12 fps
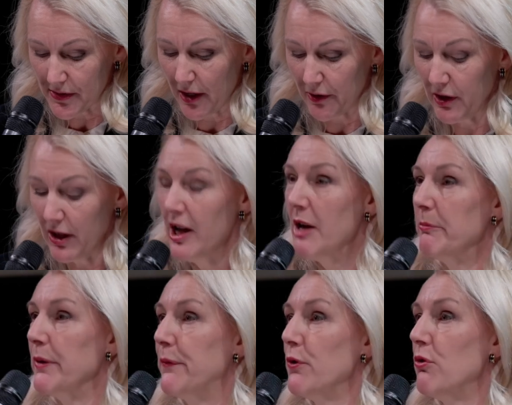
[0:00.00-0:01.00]
So
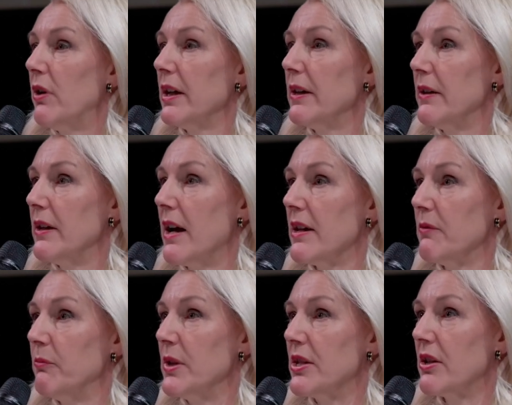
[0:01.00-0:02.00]
before
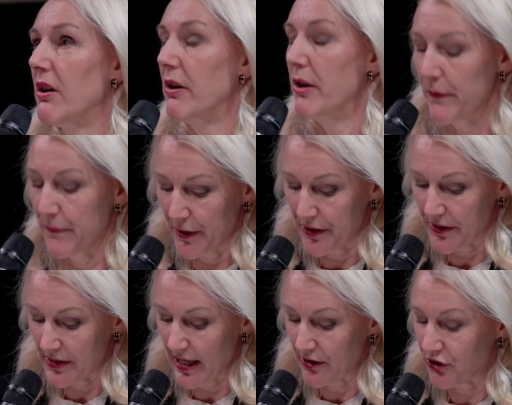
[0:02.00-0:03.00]
we start our
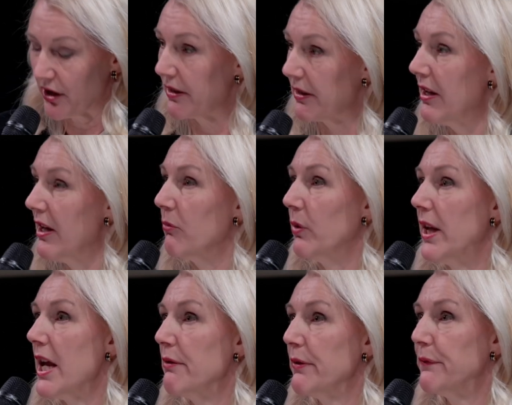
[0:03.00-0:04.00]
first session,
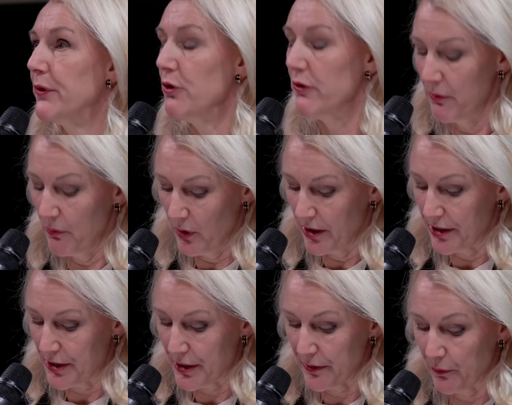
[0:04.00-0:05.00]
we'll hear a few
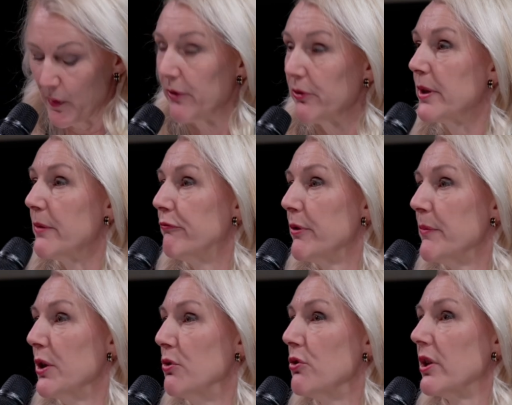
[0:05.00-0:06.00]
words of welcome
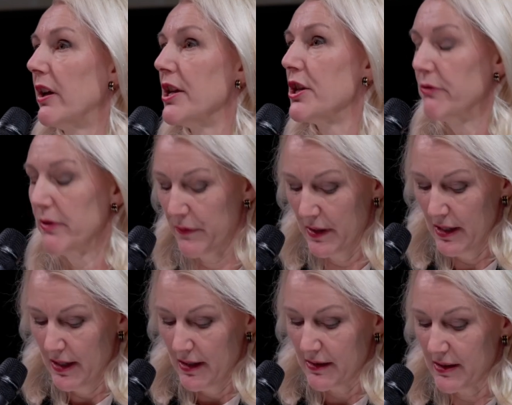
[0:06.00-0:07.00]
from the organiser of
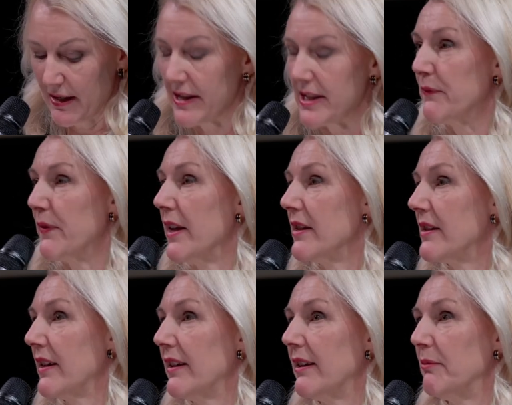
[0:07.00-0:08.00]
today's
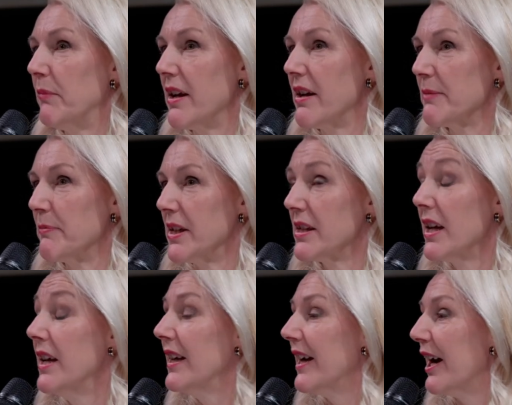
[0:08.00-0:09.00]
event, my husband,
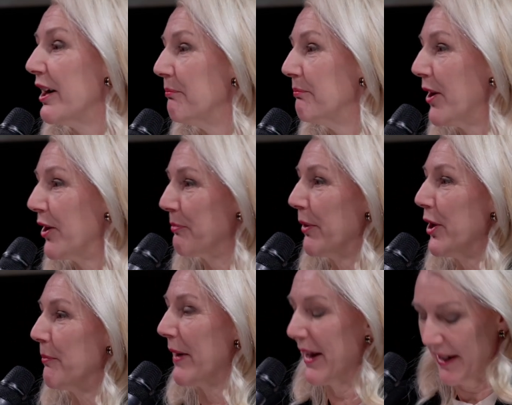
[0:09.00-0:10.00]
Mark
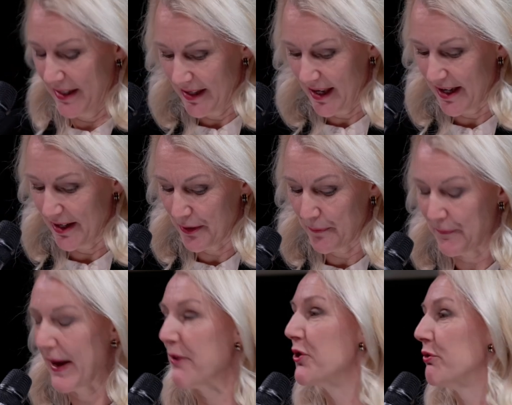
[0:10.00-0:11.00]
Birbeck, the
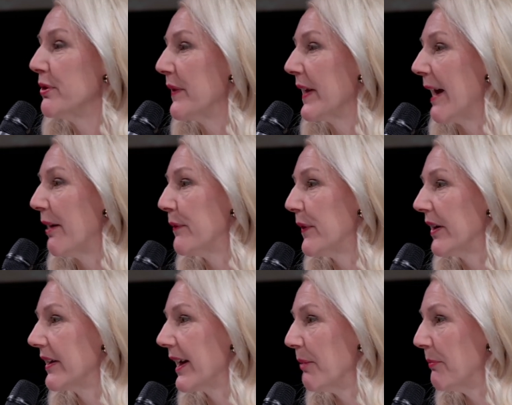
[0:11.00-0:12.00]
founder of the Our
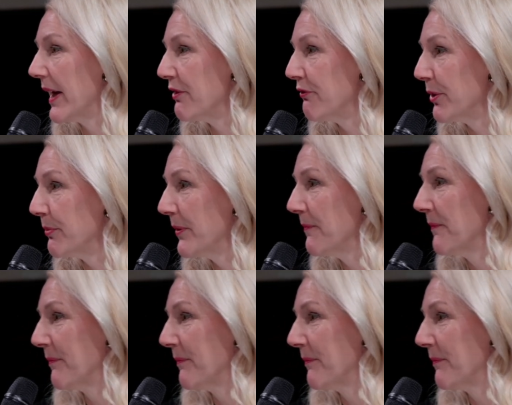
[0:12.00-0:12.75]
Fight campaign group.